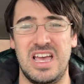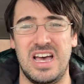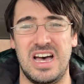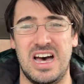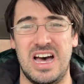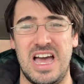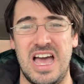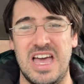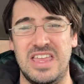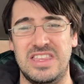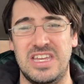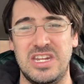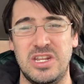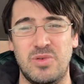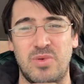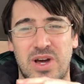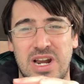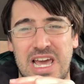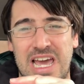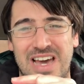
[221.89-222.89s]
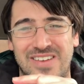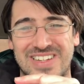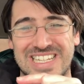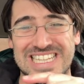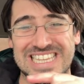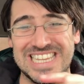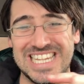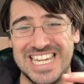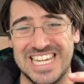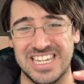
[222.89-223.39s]
and then you want to have a
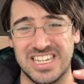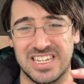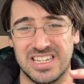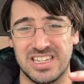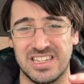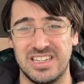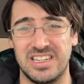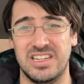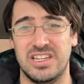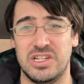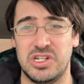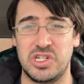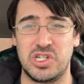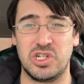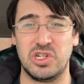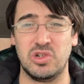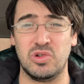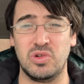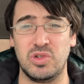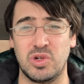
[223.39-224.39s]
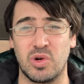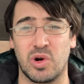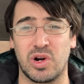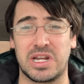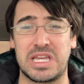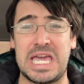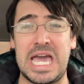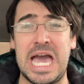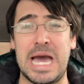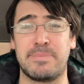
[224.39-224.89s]
link to your
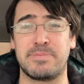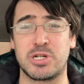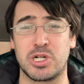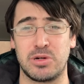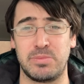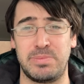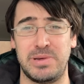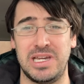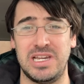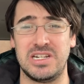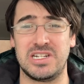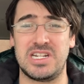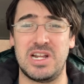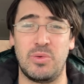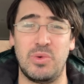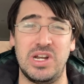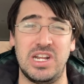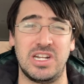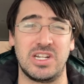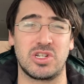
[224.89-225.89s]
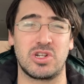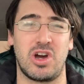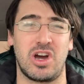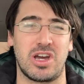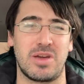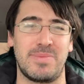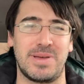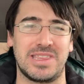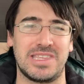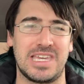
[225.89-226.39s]
capture page. Now, we didn't
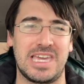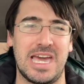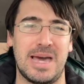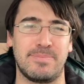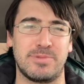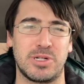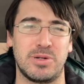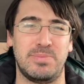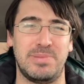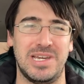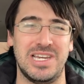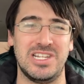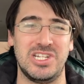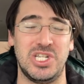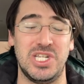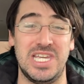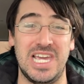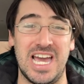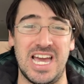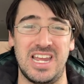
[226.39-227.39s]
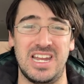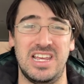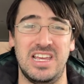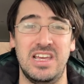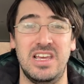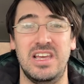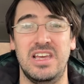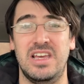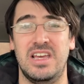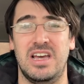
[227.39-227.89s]
talk about the capture page yet
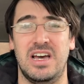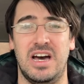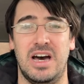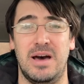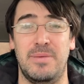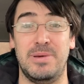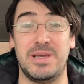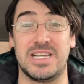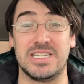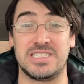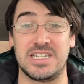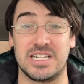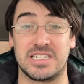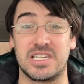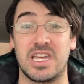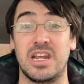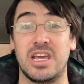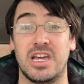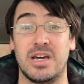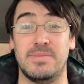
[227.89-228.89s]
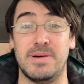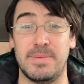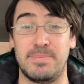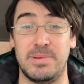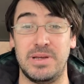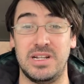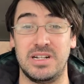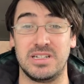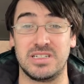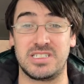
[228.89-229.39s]
because that's going to come up
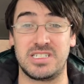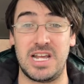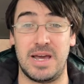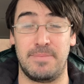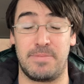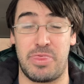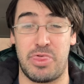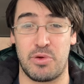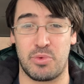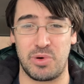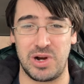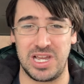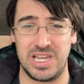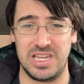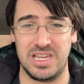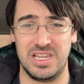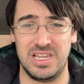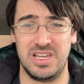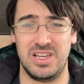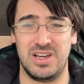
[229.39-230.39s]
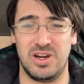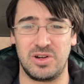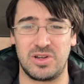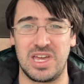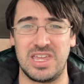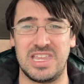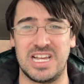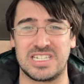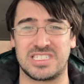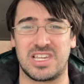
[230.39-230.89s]
in step 3.
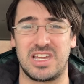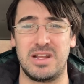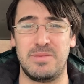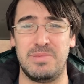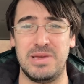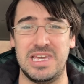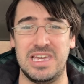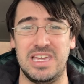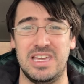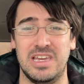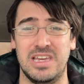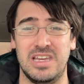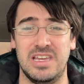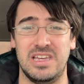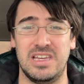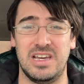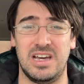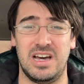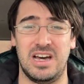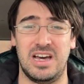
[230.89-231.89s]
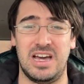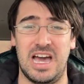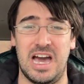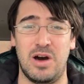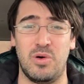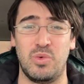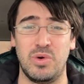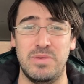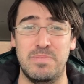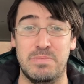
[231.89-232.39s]
Okay, that's going to be
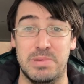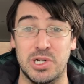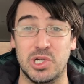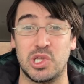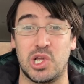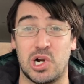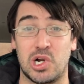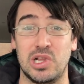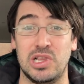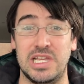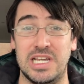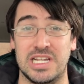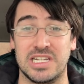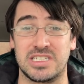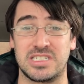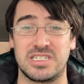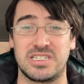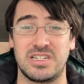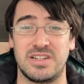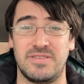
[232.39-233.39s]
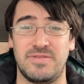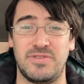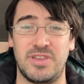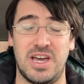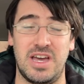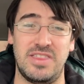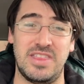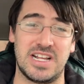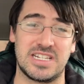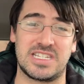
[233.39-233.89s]
how we build our list,
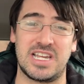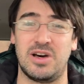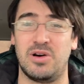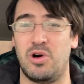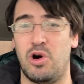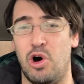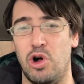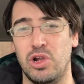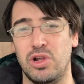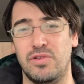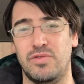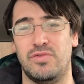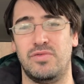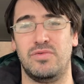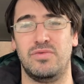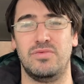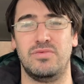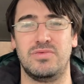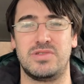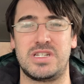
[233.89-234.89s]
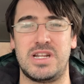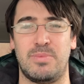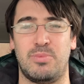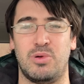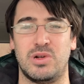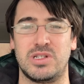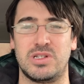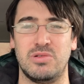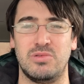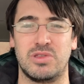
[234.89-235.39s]
and that's how all of step
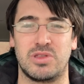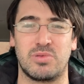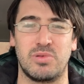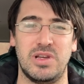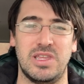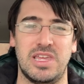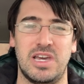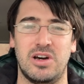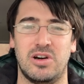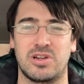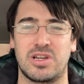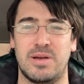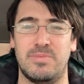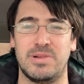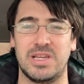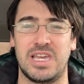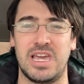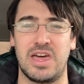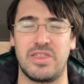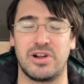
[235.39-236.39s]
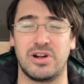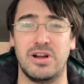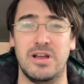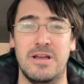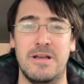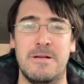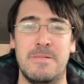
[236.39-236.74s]
1, 2, and 3, they all come together.